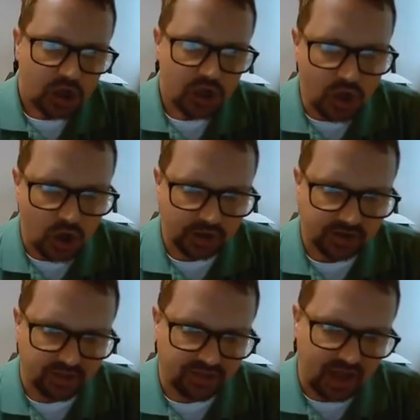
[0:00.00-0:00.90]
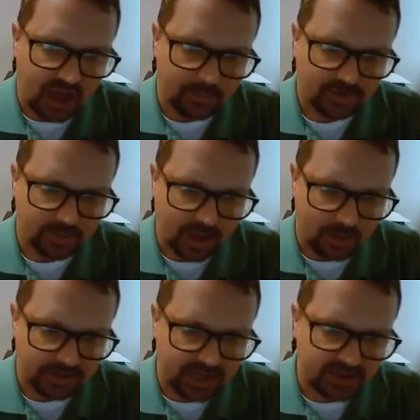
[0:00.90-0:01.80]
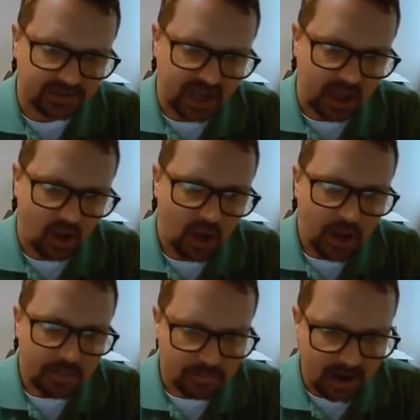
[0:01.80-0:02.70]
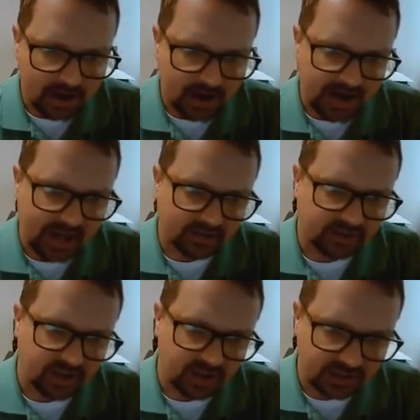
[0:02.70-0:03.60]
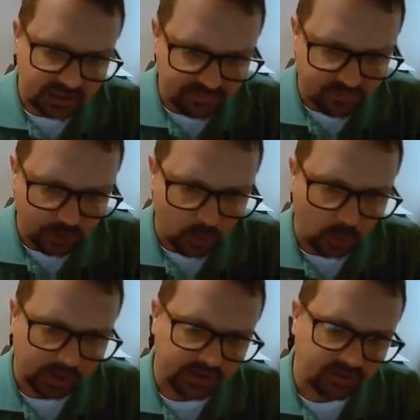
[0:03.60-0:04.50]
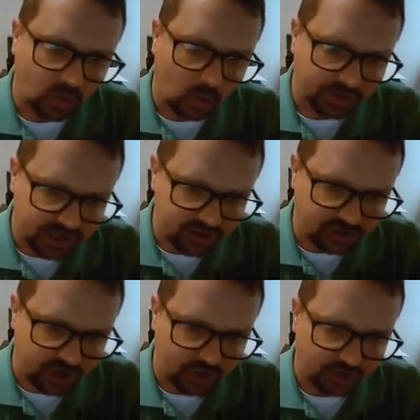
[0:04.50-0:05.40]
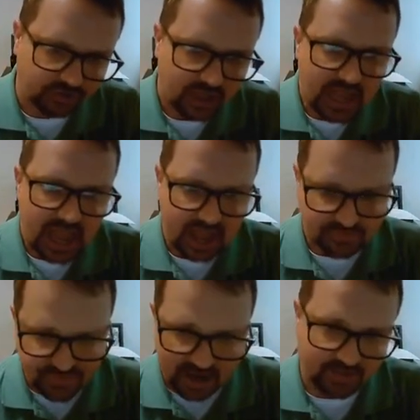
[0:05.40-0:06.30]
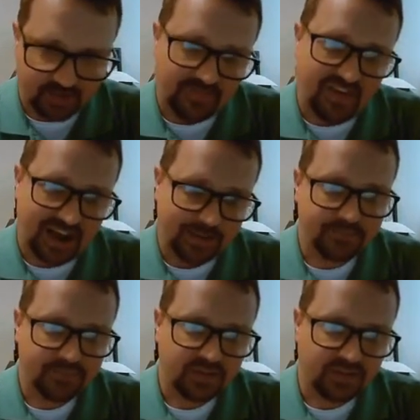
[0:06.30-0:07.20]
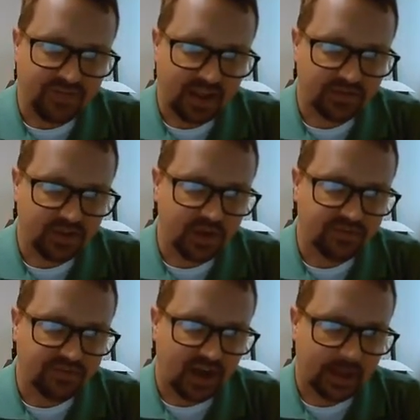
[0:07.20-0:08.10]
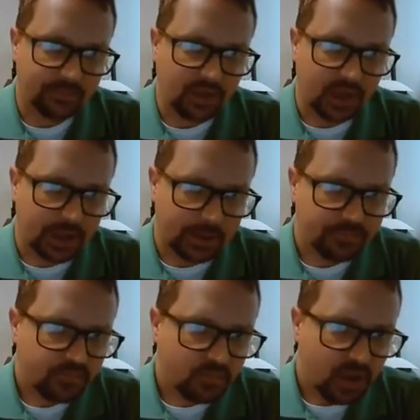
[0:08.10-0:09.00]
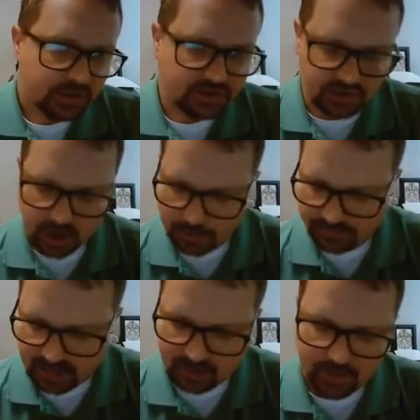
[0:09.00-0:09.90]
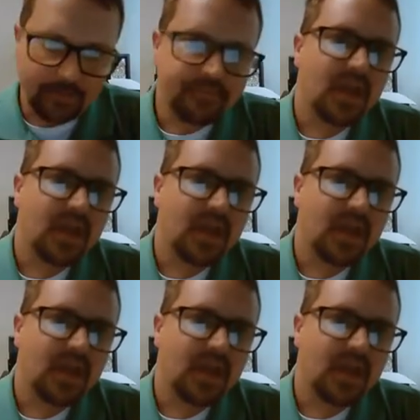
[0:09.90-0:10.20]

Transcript: go onto the thymus, become a T cell, migrate out to lymphoid organs or tissues, and fight the good fight. Okay. So anyway,